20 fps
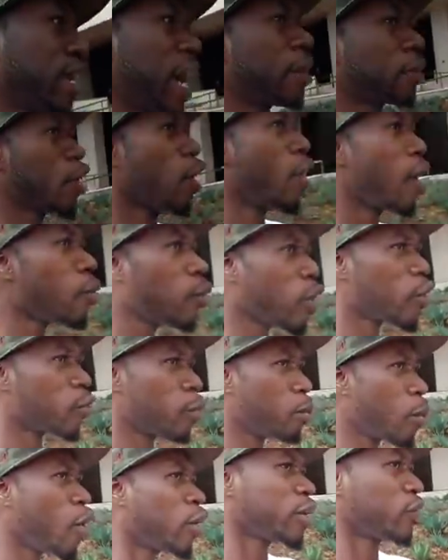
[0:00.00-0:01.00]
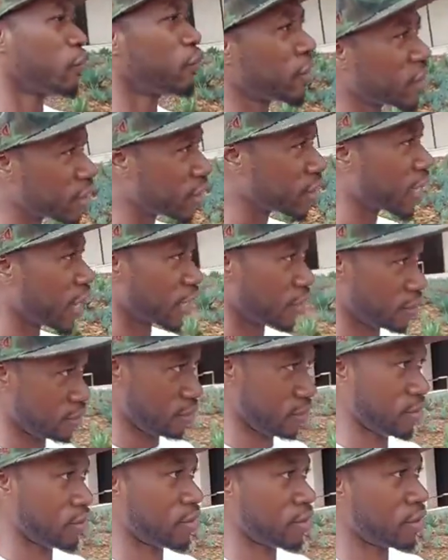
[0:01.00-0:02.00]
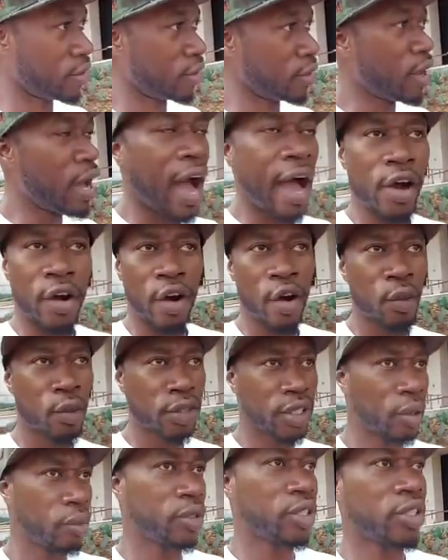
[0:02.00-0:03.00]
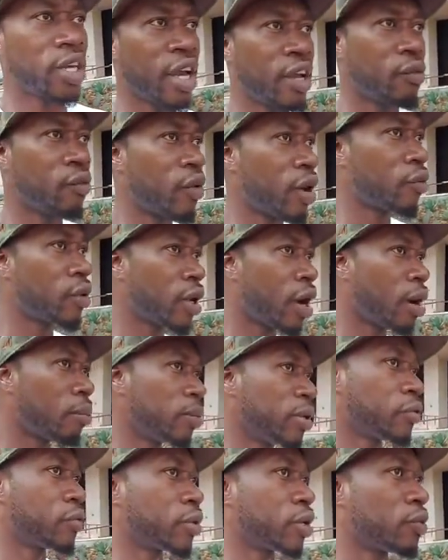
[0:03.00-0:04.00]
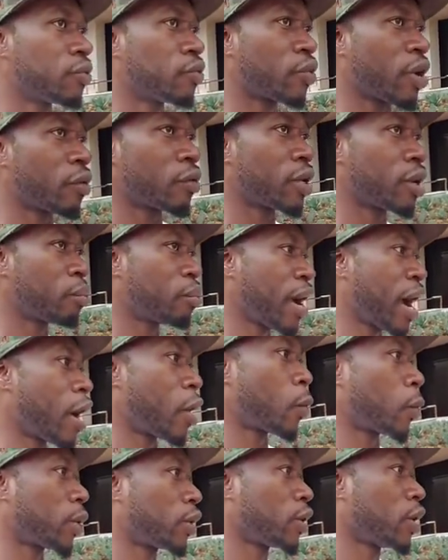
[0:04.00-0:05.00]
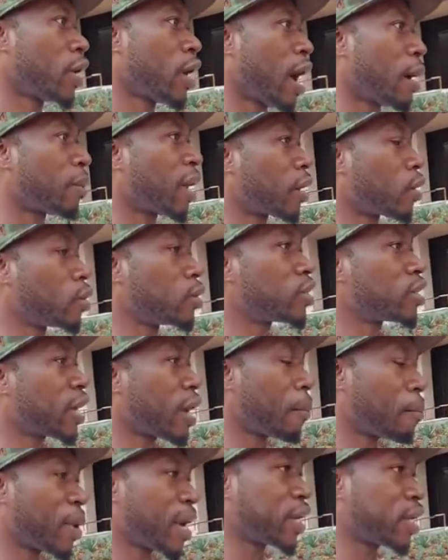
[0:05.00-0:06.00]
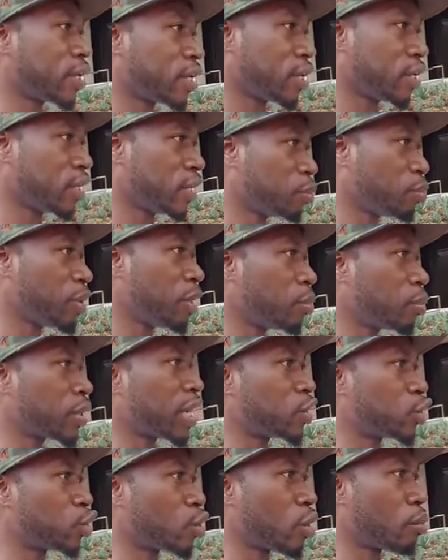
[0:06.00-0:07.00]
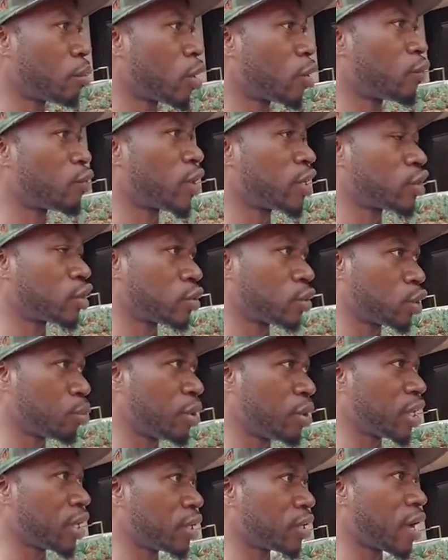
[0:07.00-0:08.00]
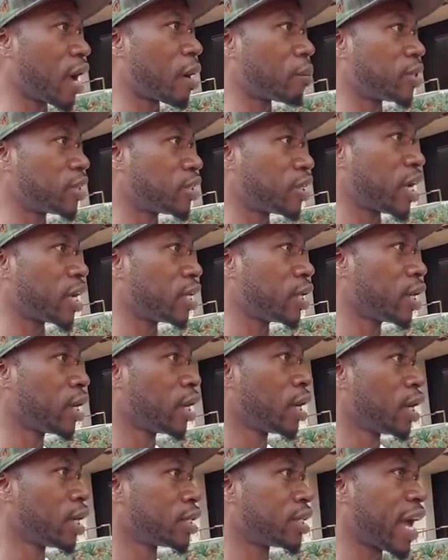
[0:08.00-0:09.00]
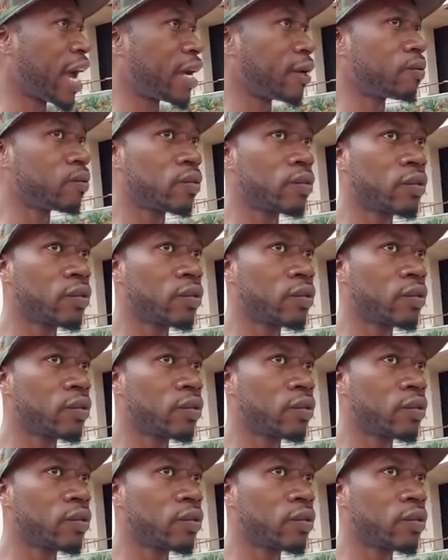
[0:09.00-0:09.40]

I know I'm worth more than 50K. I heard what they were saying, very uplifting, very empowering. I'm not gonna say I'm better than these people that's doing motivational speaking. I'm gonna say that